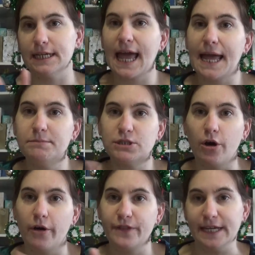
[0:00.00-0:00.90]
uh, games
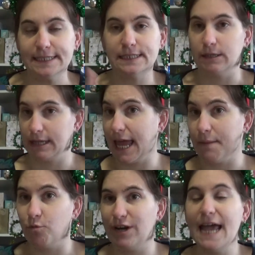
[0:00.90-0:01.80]
or things
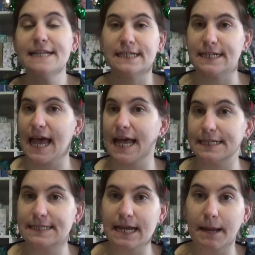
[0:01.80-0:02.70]
game related
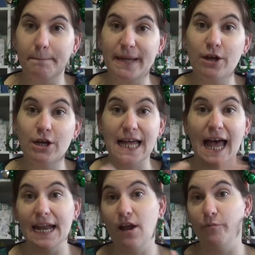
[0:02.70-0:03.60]
and because
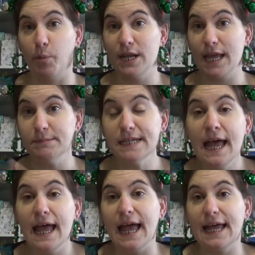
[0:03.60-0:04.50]
I love board games
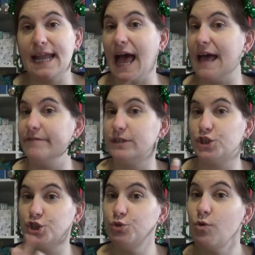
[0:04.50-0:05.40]
and I
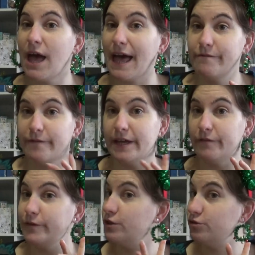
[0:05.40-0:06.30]
do have a
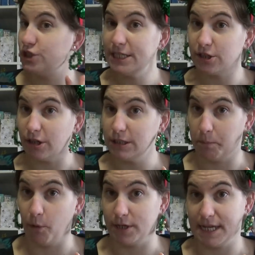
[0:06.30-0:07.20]
few jigsaws
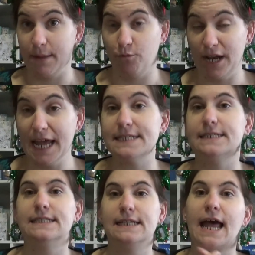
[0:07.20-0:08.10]
board game
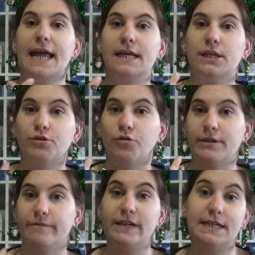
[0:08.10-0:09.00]
related, like, you know,
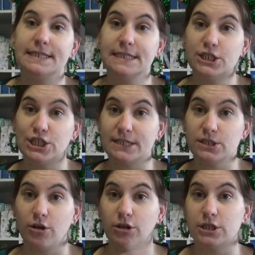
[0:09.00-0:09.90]
the villainous
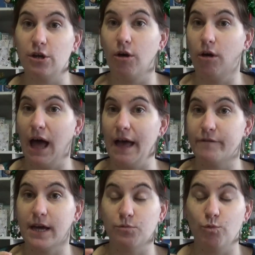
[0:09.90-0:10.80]
jigsaws, or I've
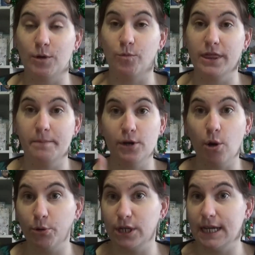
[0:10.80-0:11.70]
got one with
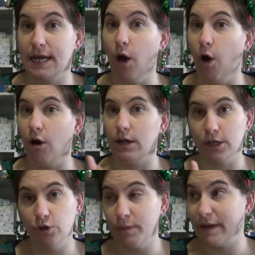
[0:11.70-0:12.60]
Monopoly or
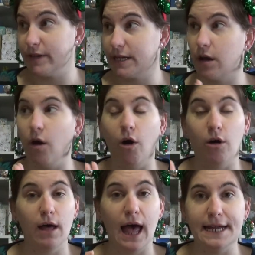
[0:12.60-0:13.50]
Gloomhaven,
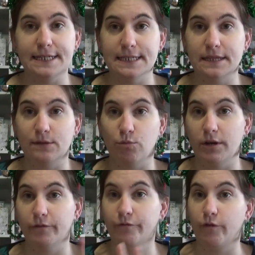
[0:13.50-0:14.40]
or I did the
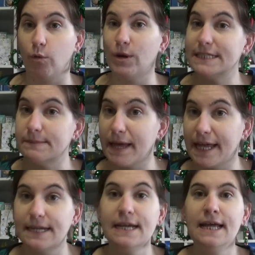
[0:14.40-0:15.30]
one for
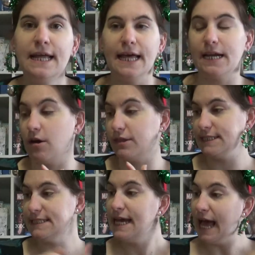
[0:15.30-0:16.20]
Wingspan and all
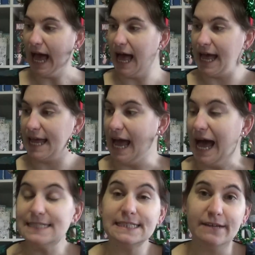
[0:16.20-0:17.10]
this. I
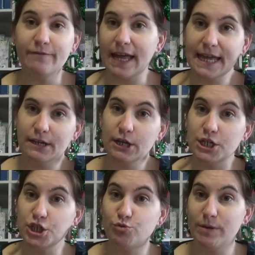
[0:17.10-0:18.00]
ask if I can
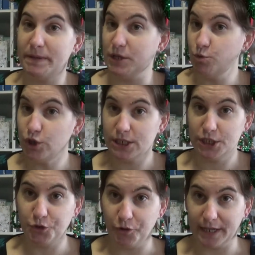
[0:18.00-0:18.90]
contribute
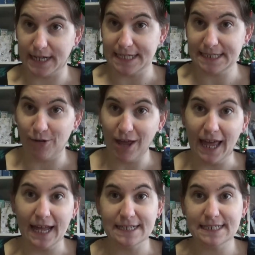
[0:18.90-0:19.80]
to the Dice Tower,
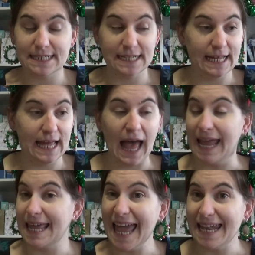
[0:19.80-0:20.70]
and
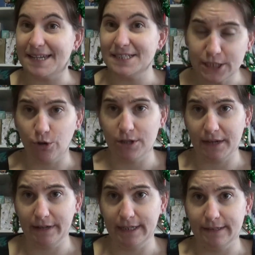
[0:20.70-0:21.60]
I can. So
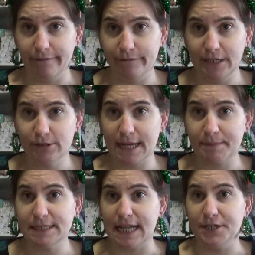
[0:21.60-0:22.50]
the video
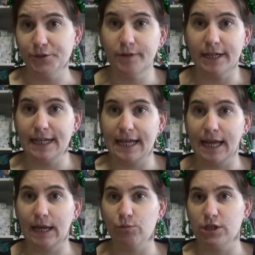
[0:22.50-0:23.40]
segments I'll do,
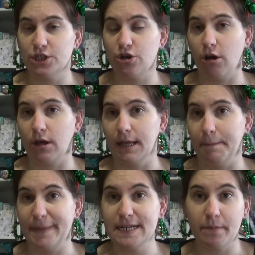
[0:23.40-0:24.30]
I will talk a
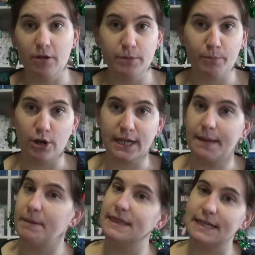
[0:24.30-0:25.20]
bit about the board
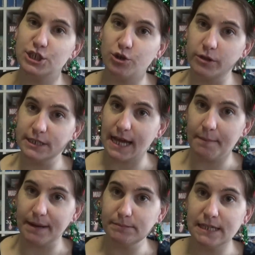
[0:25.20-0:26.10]
game and then show the time
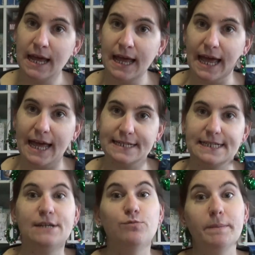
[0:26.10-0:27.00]
lapse and
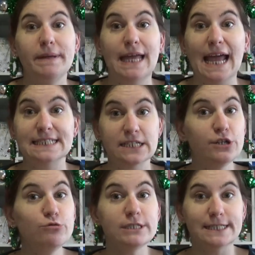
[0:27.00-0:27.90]
it will be
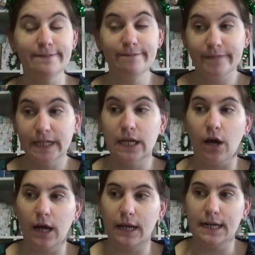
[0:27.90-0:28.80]

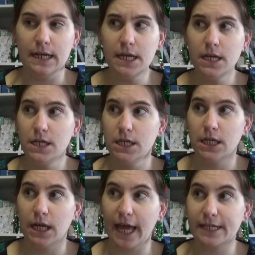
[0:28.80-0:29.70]
exclusively,
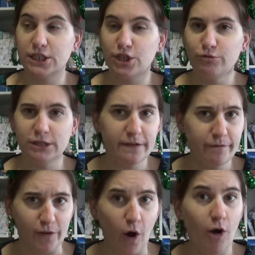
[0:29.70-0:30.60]

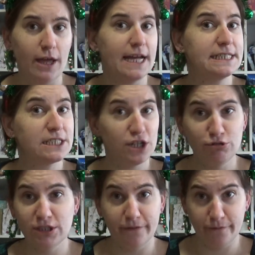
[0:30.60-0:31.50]
exclusive or
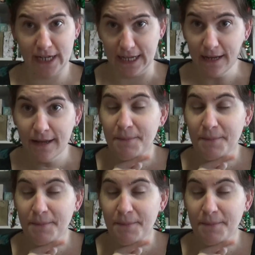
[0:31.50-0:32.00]
exclusively,